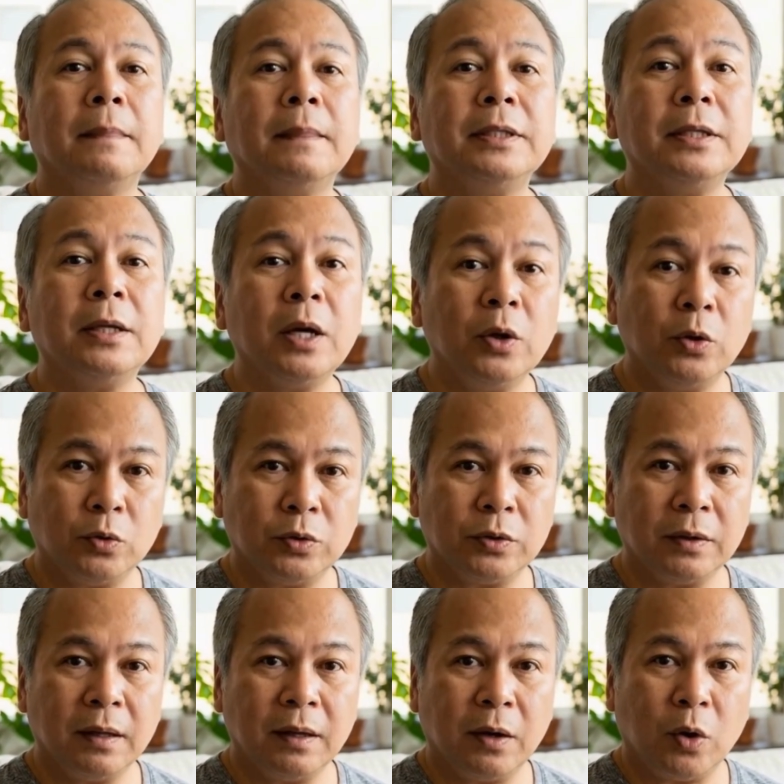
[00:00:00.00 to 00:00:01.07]
slow,
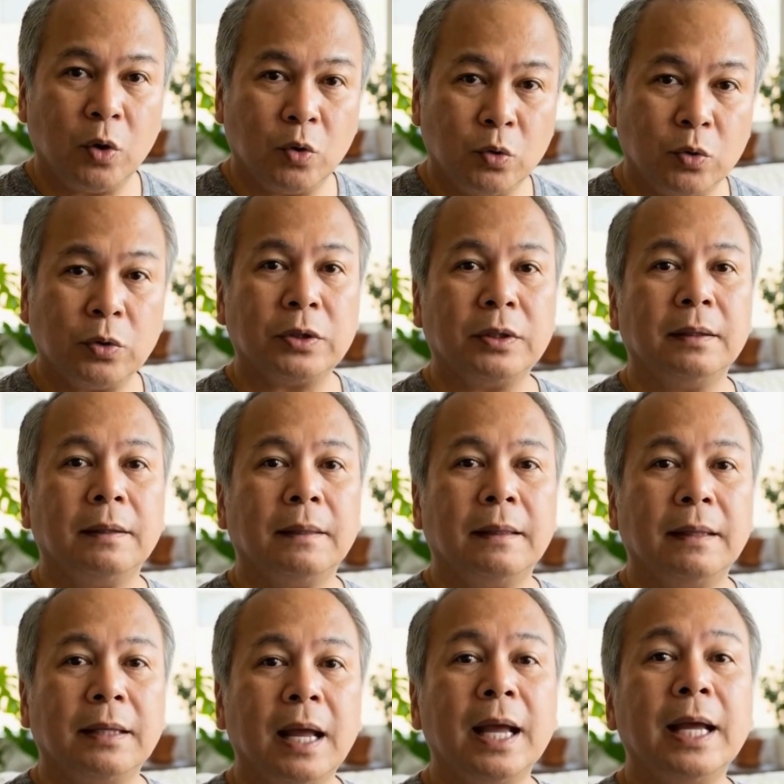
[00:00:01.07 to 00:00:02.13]
cold,
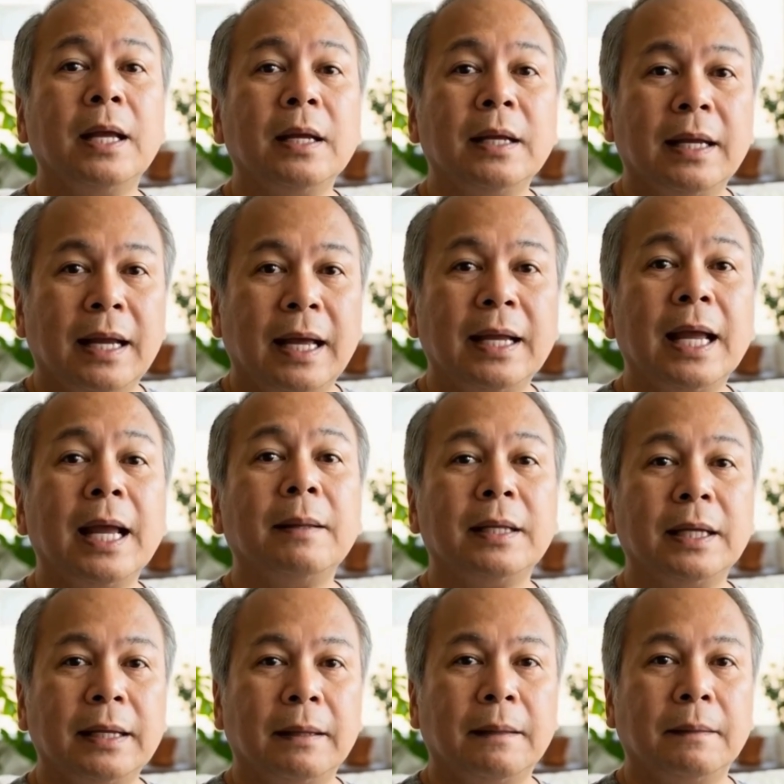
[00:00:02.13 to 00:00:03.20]
tired, and heavy.